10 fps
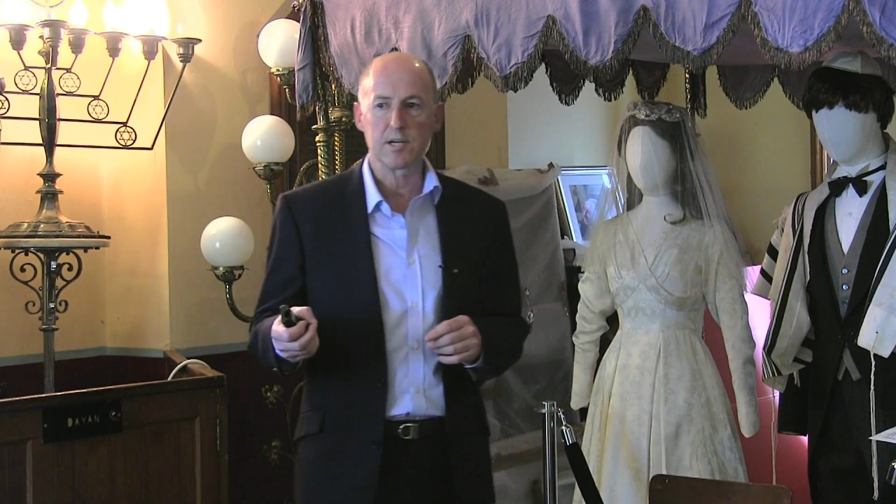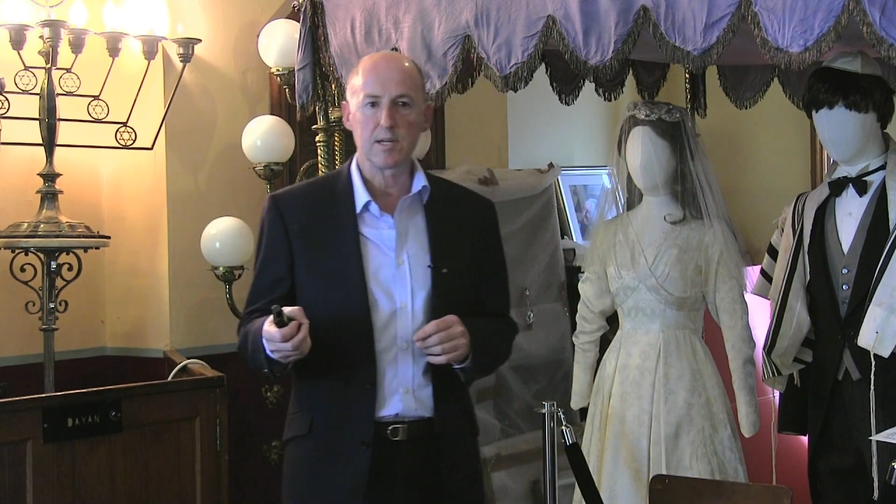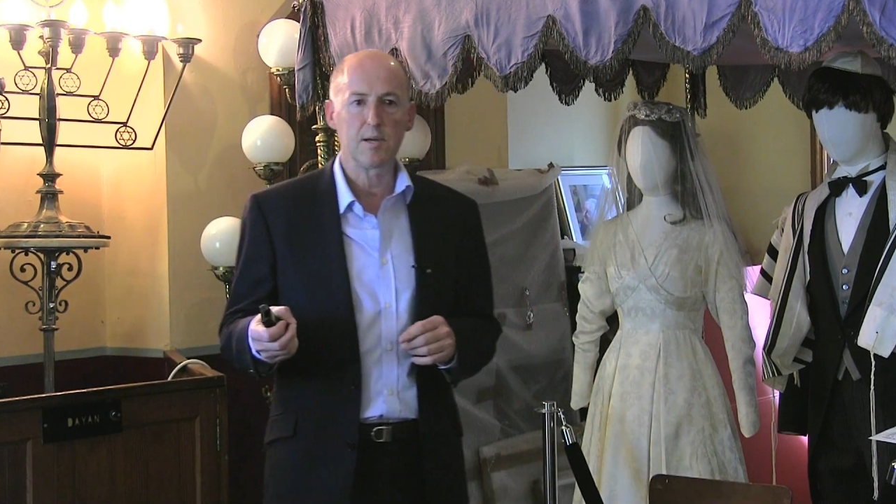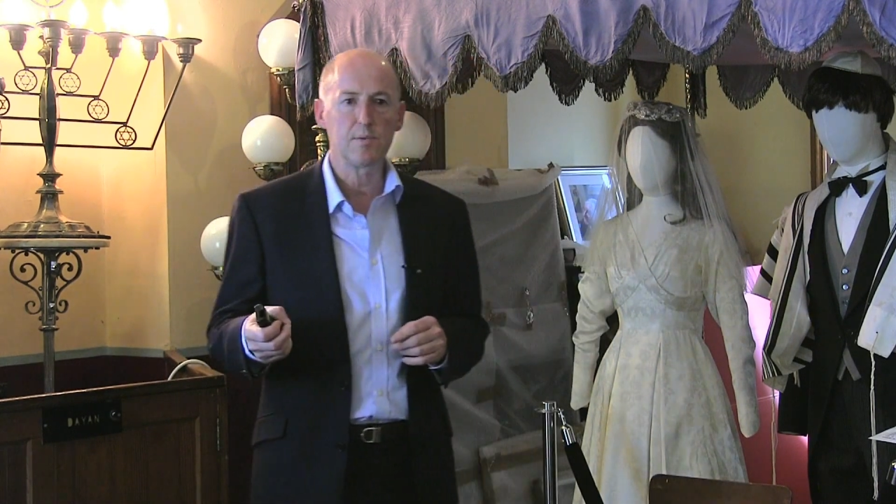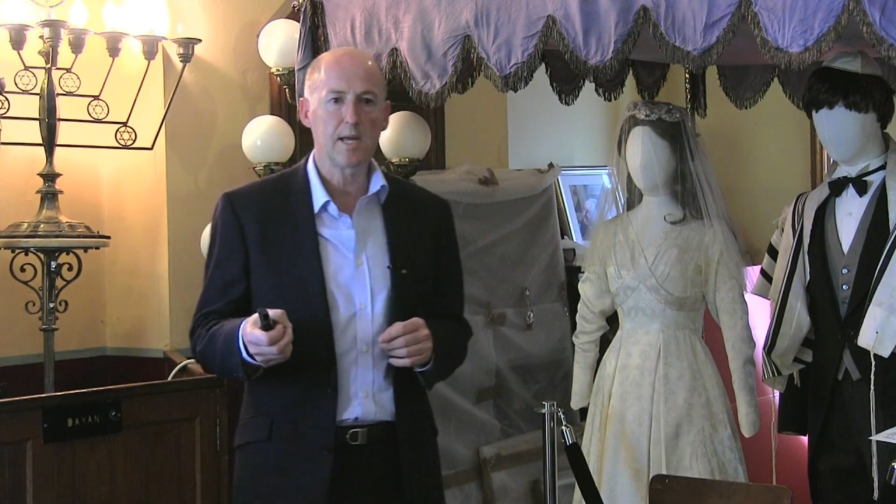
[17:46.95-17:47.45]

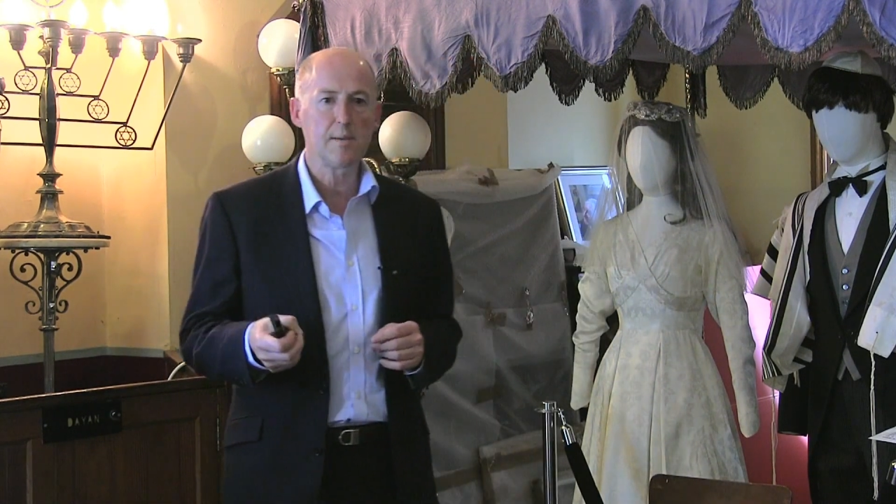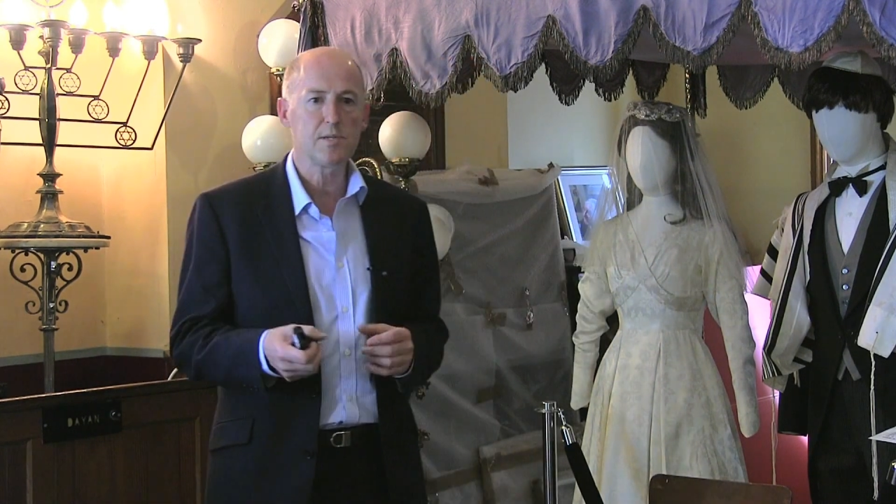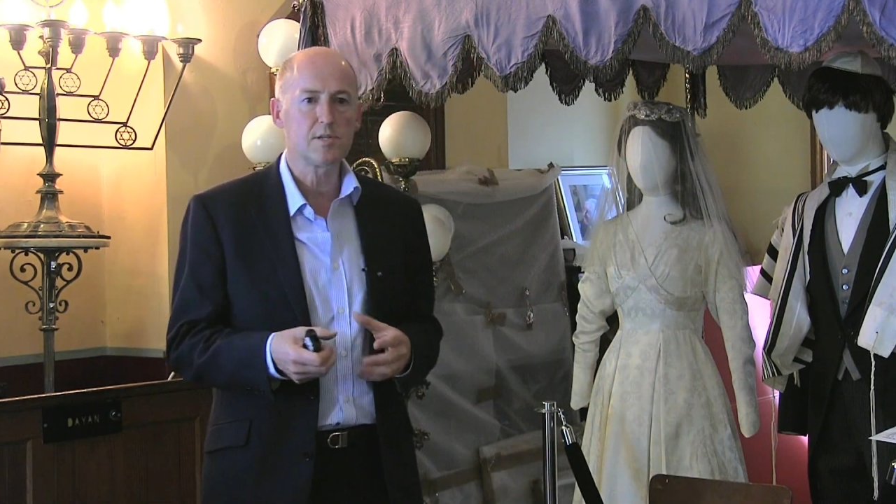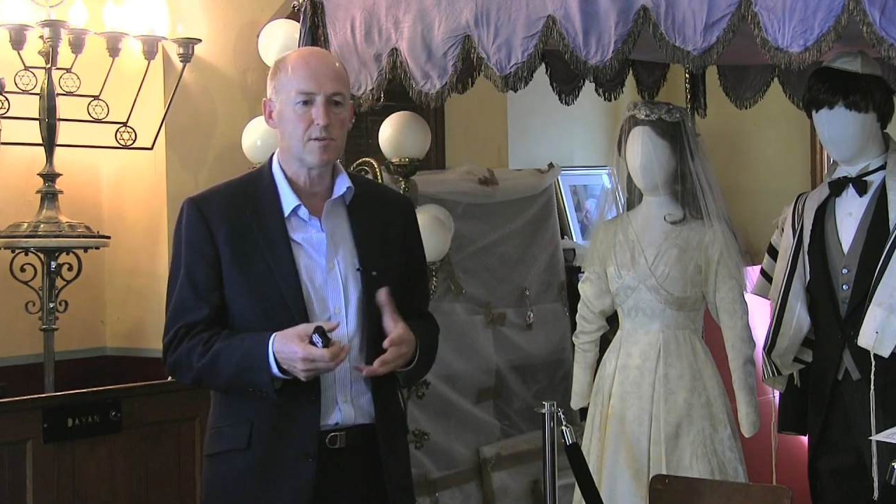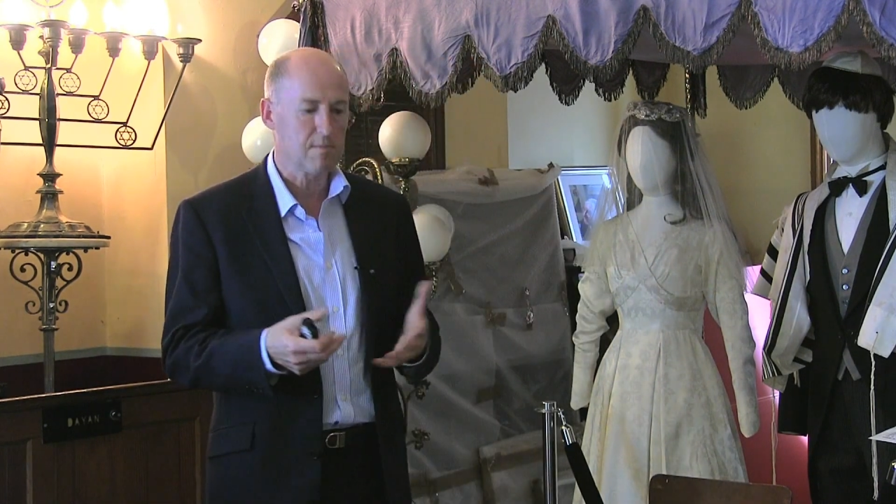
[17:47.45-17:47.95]
he was able
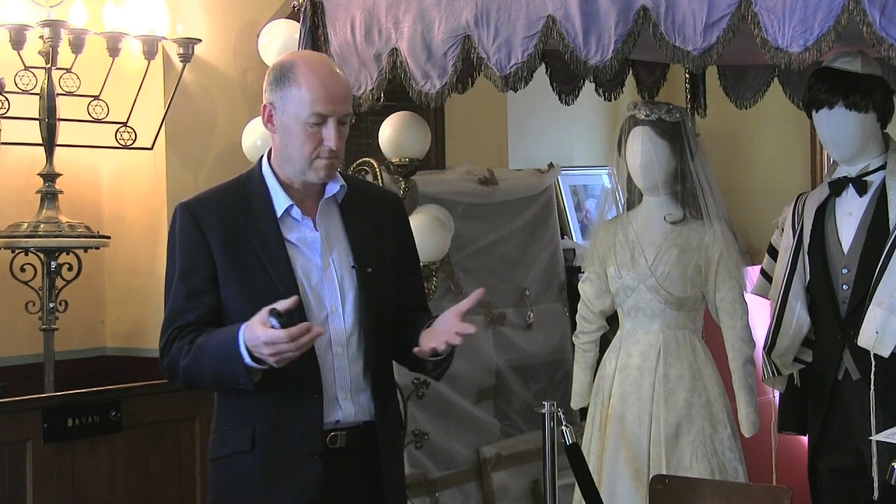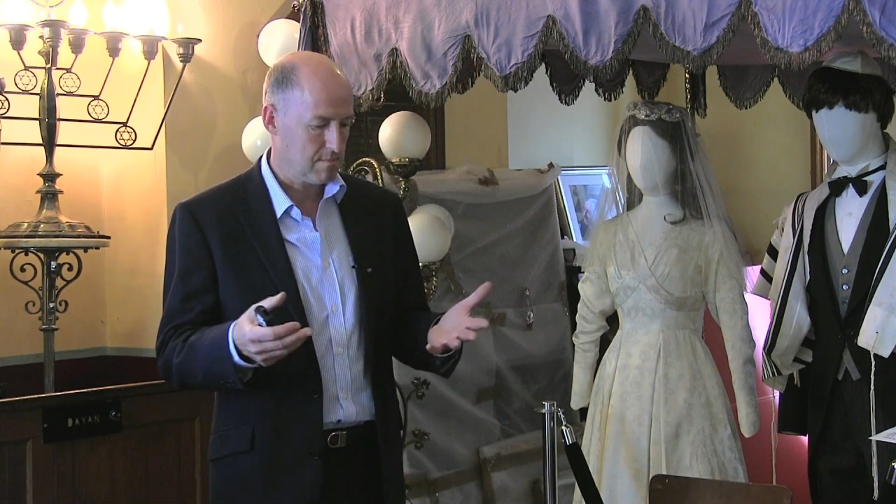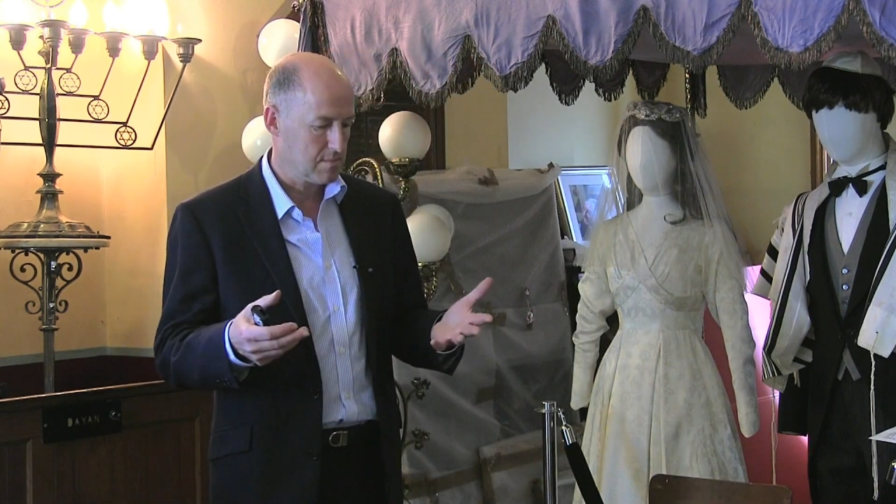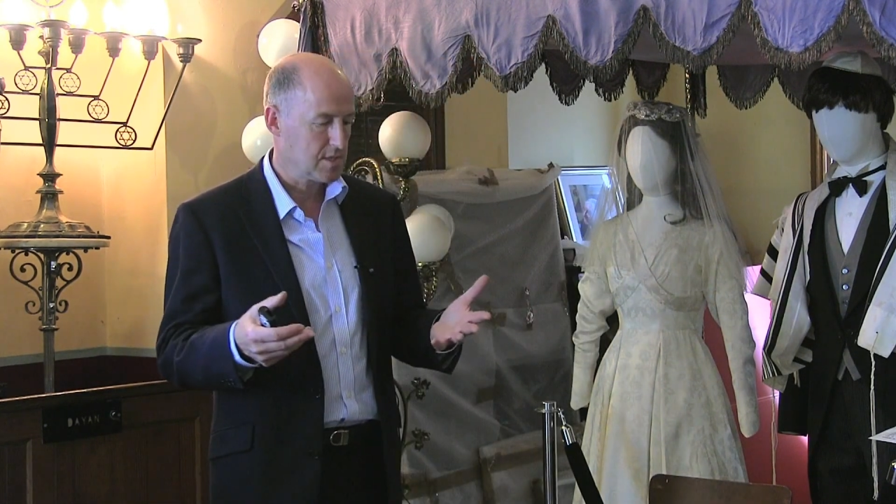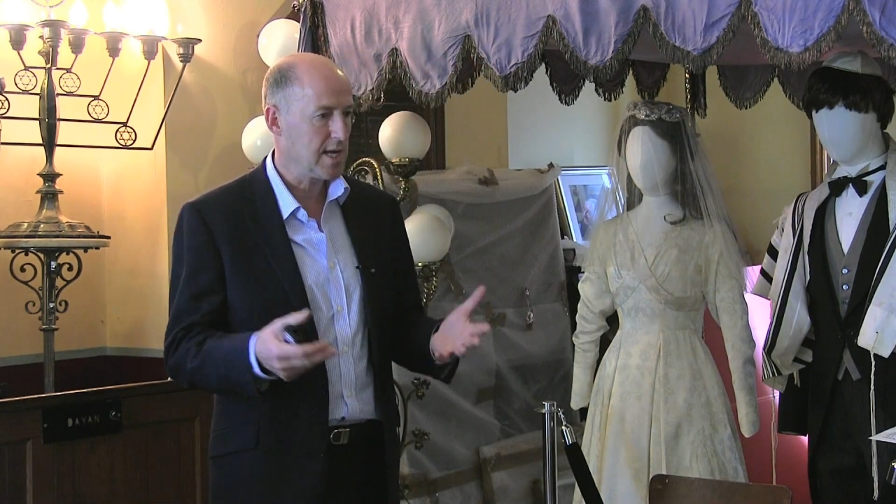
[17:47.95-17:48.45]
to
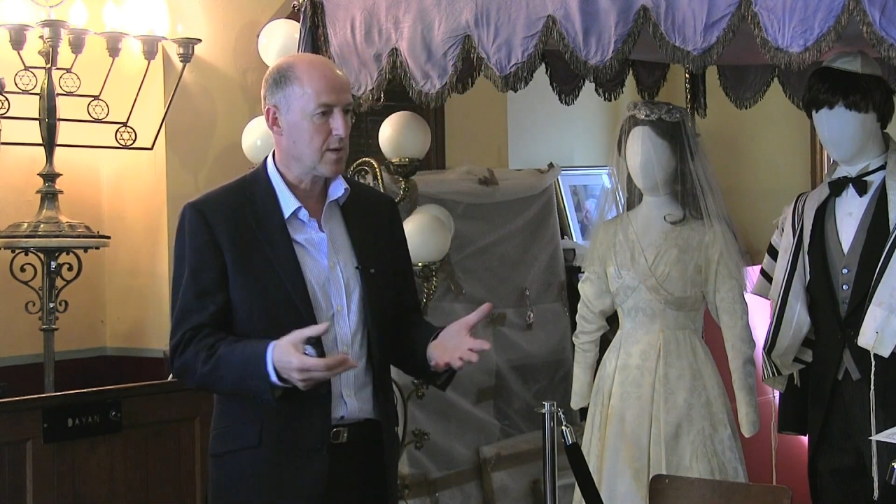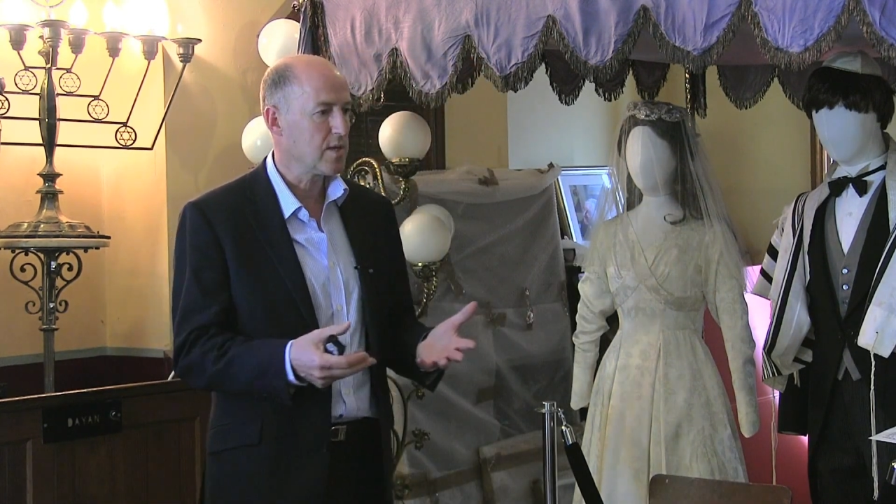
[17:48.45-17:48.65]
take